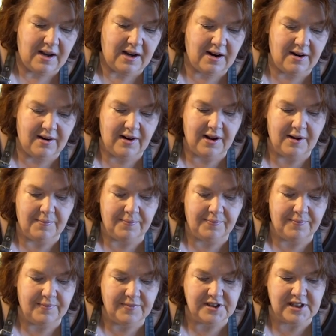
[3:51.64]
our
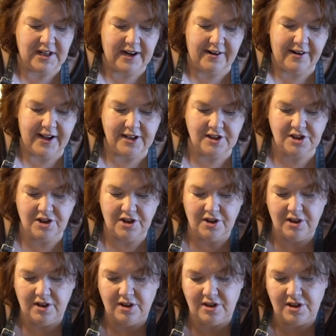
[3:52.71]
celeriac's
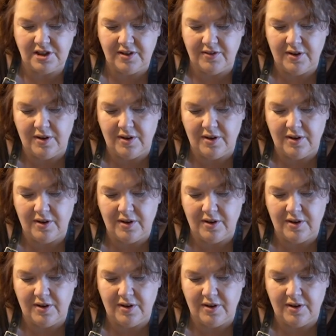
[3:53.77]
cooking. So